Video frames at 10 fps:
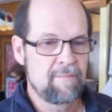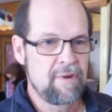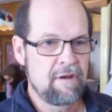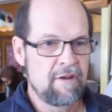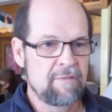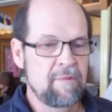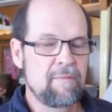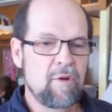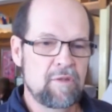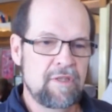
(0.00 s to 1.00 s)
periods,
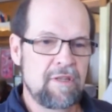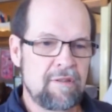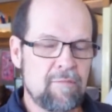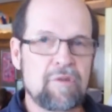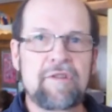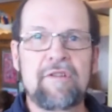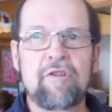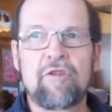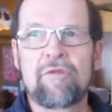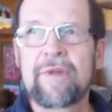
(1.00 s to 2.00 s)
but mostly
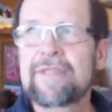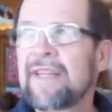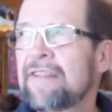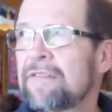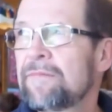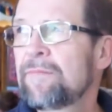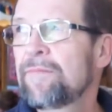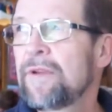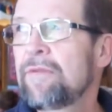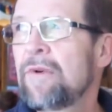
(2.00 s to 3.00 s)
the older ones, and it's
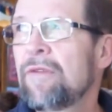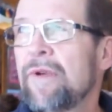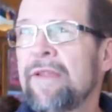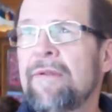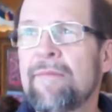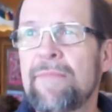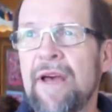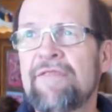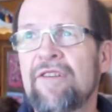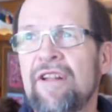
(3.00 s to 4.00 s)
pretty well run
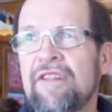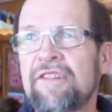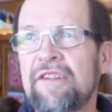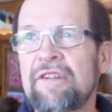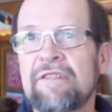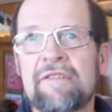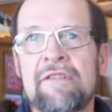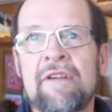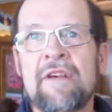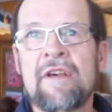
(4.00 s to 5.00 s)
by volunteers
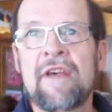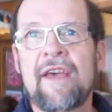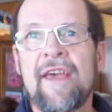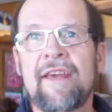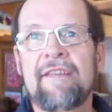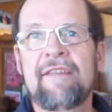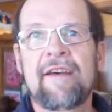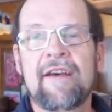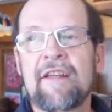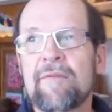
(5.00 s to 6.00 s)
and
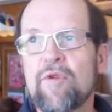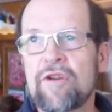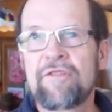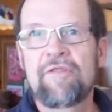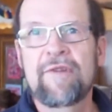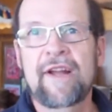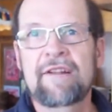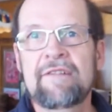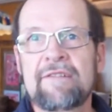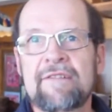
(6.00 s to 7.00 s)
a board of
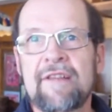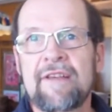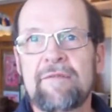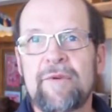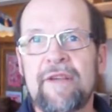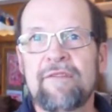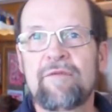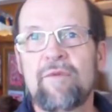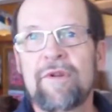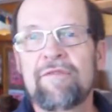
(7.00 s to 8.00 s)
directors, and we have
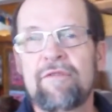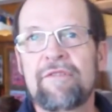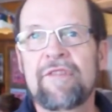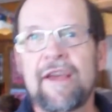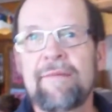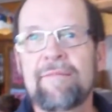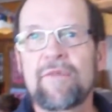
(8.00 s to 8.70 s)
one full-time.